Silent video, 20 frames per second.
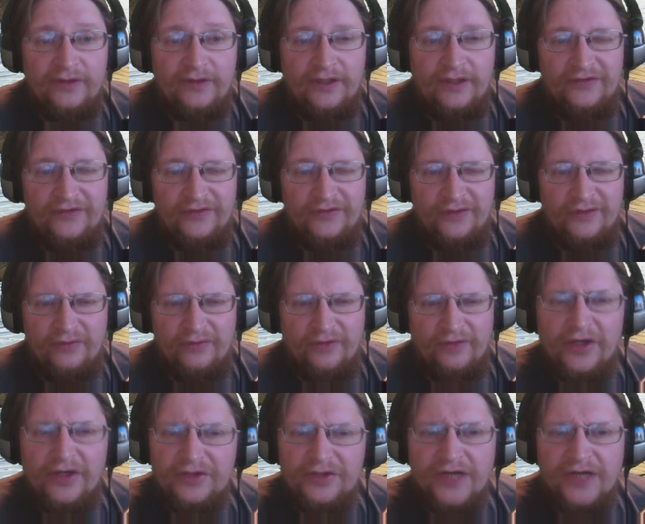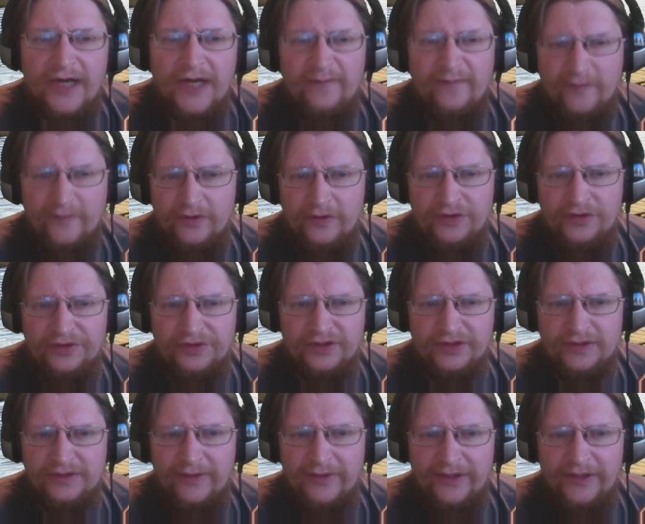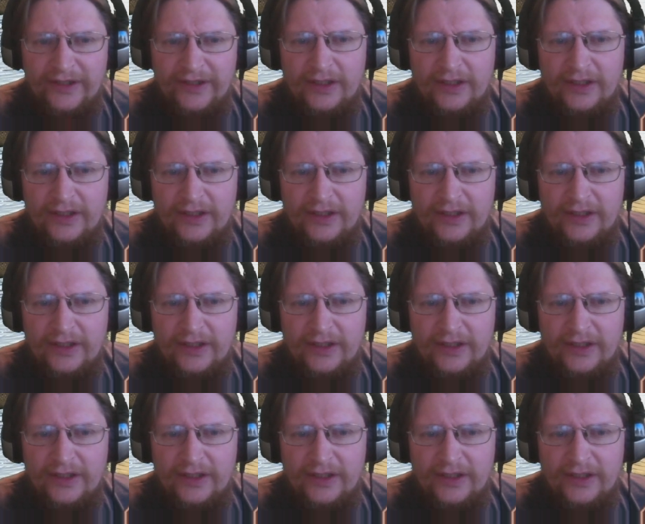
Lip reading: It's a rare drop from a trilobite.